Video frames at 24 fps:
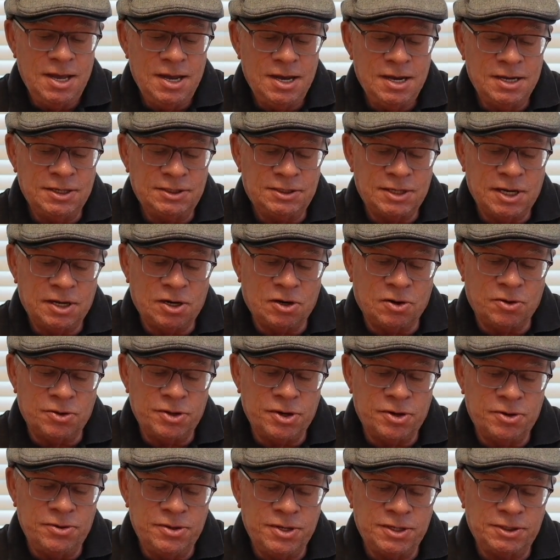is that
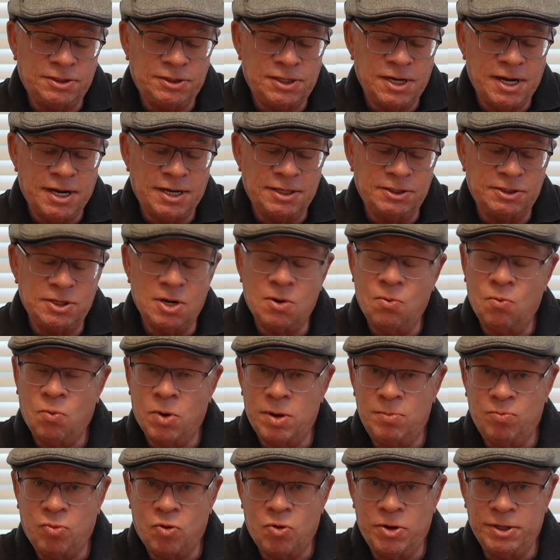although this has a
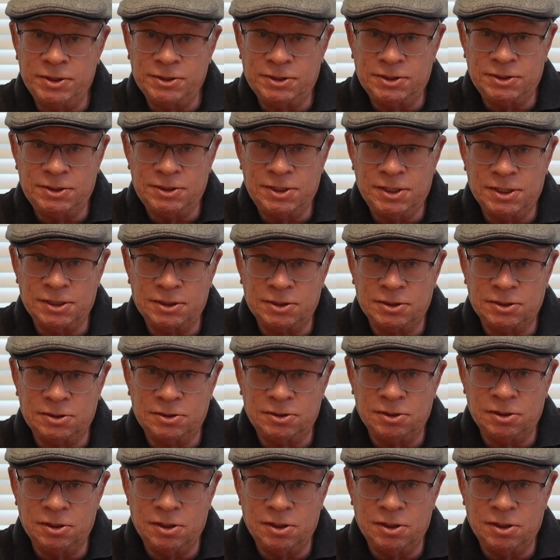1.6